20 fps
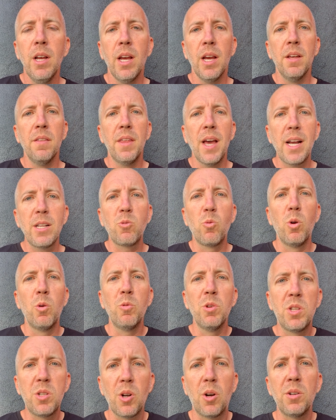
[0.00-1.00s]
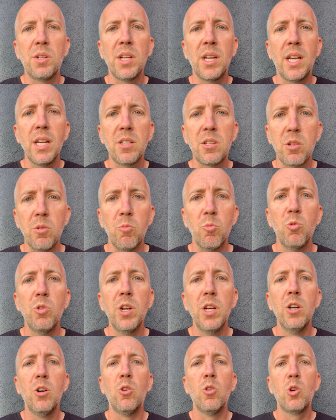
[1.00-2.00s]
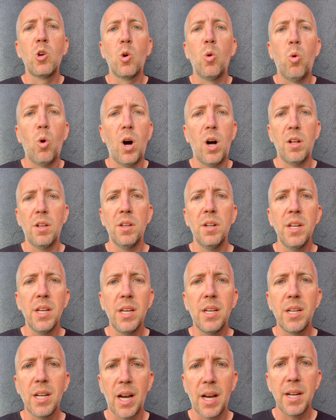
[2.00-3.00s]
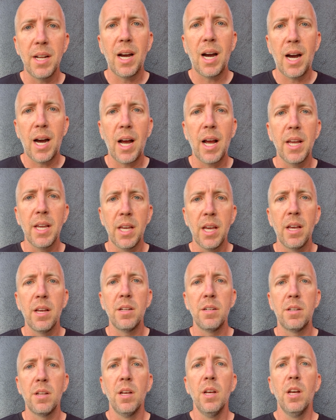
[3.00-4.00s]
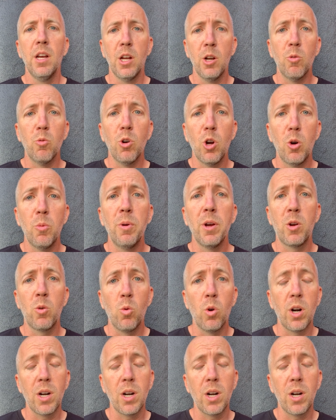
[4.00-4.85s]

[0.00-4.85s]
And that's where we start to get some real quality kind of high-end aerobic